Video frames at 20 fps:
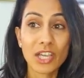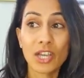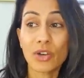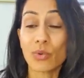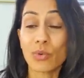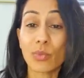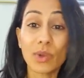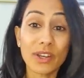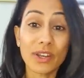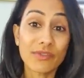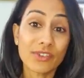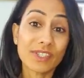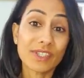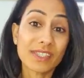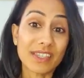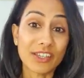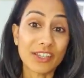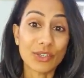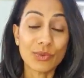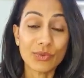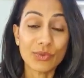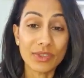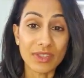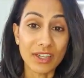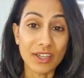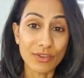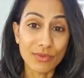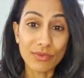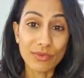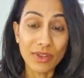or whatever it's that
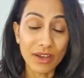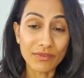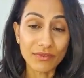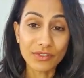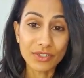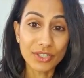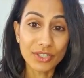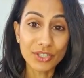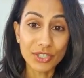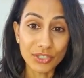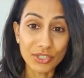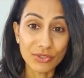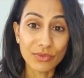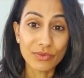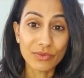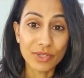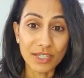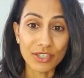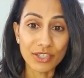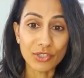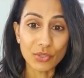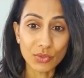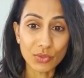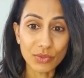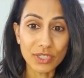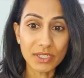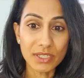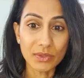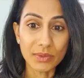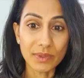you love to do and
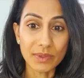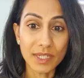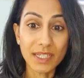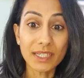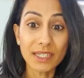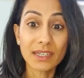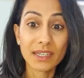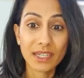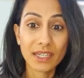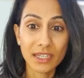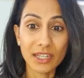enjoy doing.